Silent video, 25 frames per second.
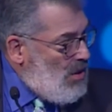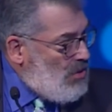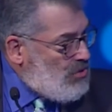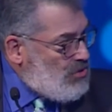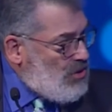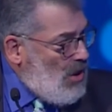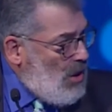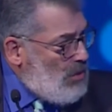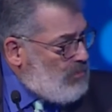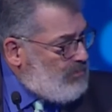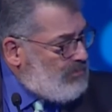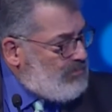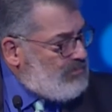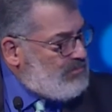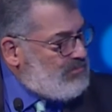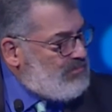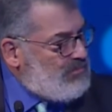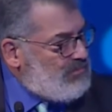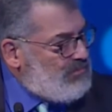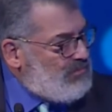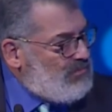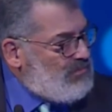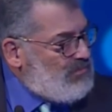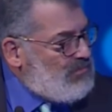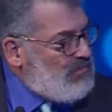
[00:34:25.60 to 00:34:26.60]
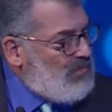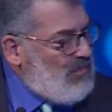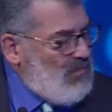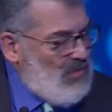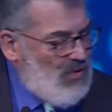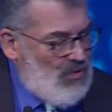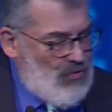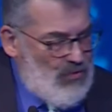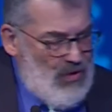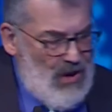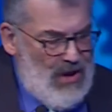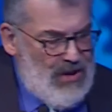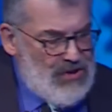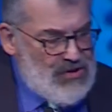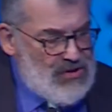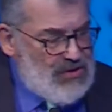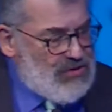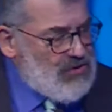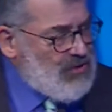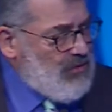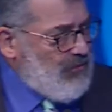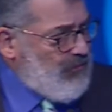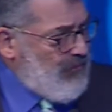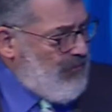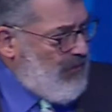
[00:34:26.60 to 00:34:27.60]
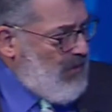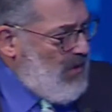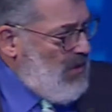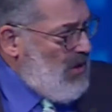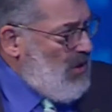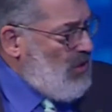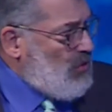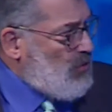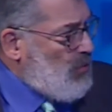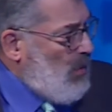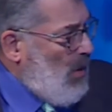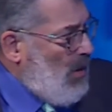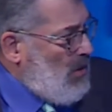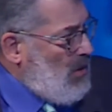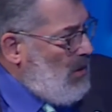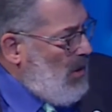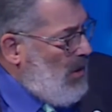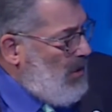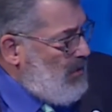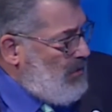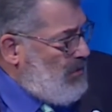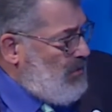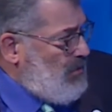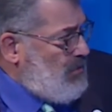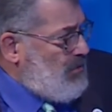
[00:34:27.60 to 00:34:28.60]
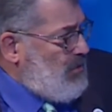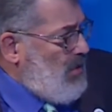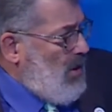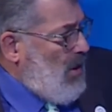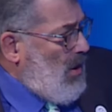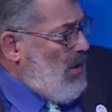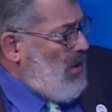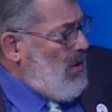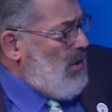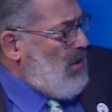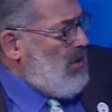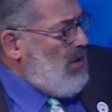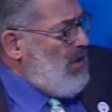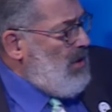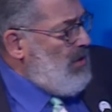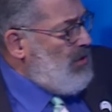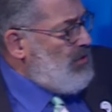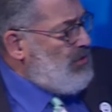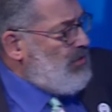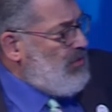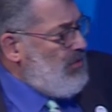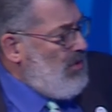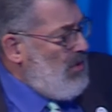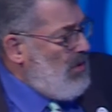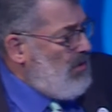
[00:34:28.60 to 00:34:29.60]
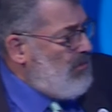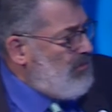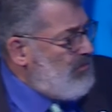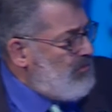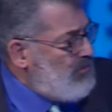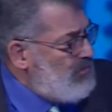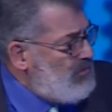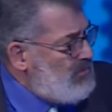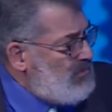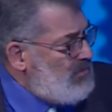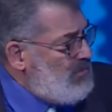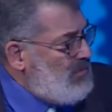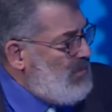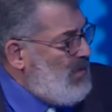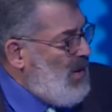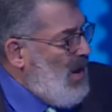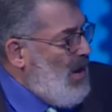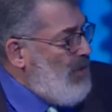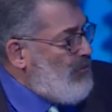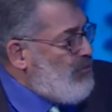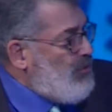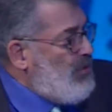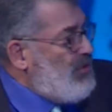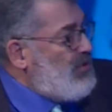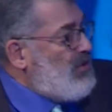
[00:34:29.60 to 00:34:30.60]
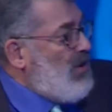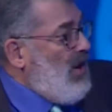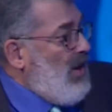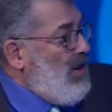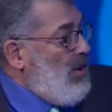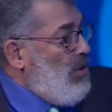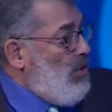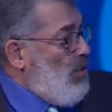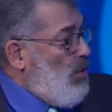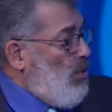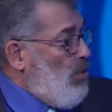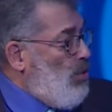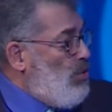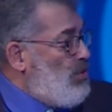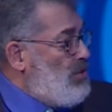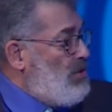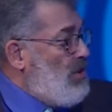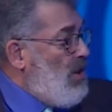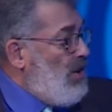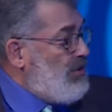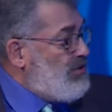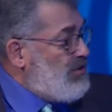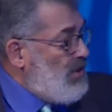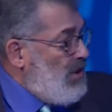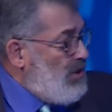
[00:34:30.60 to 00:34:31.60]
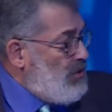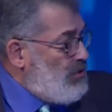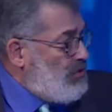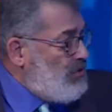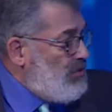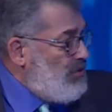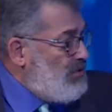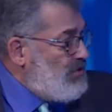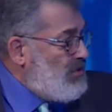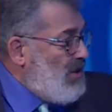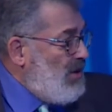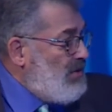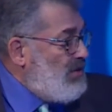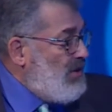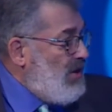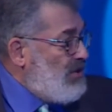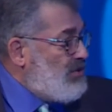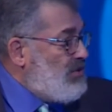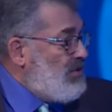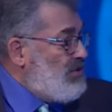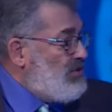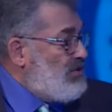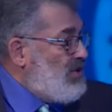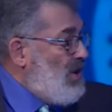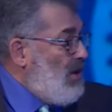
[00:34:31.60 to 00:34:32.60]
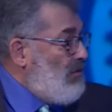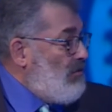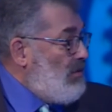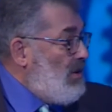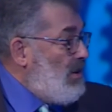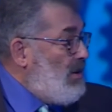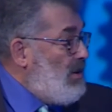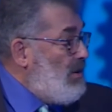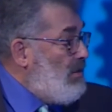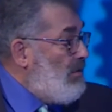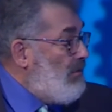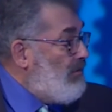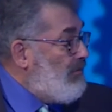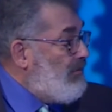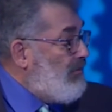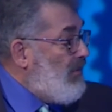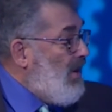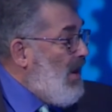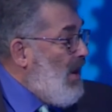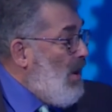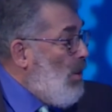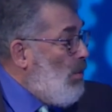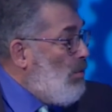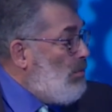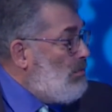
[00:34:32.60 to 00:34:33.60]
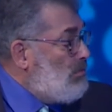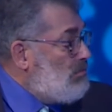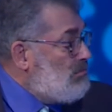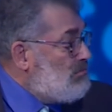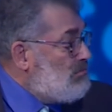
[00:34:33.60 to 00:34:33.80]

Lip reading: So, really just to finish, what I'd like to say is that every day organisations unnecessarily fail,